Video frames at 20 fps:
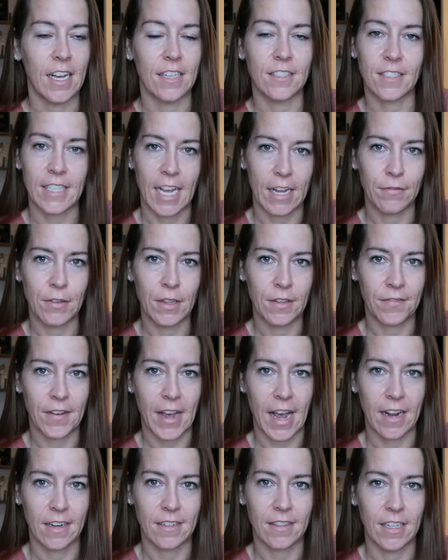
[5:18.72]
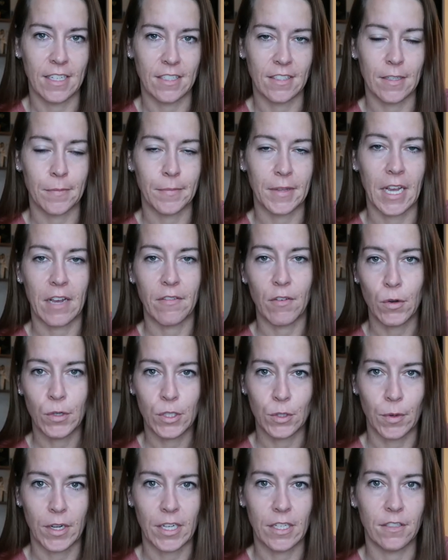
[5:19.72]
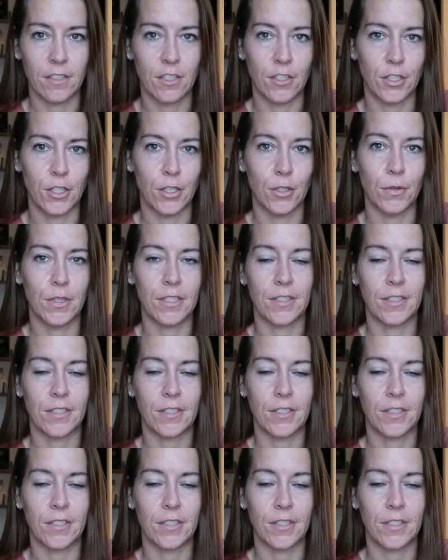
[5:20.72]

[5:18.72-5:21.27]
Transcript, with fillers: Aside from the fact that it's something I've always wanted to do,